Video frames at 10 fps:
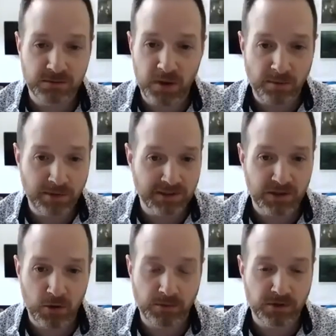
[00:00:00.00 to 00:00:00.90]
public
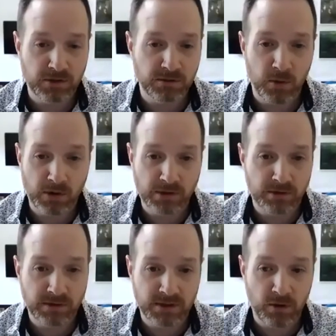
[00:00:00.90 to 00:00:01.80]
sculptures,
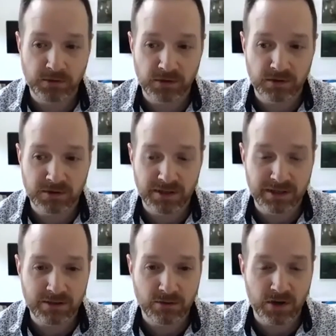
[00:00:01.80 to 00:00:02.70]
portrait sculptures,
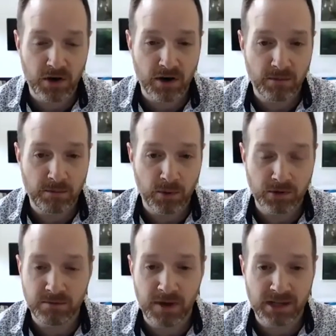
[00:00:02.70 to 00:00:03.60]
like those are
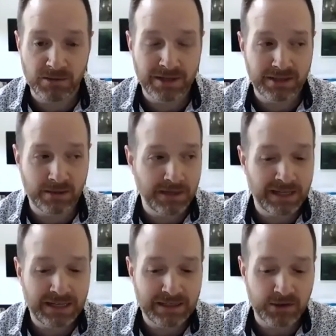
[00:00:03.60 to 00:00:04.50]
portrait monuments. I mean,
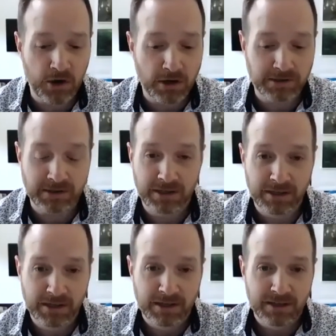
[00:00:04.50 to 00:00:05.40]
it is art.
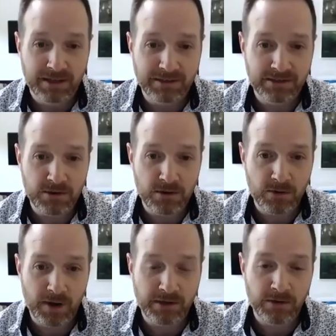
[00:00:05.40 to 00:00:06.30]
And
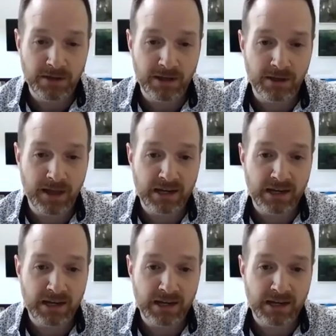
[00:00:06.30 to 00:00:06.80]
so I know that a lot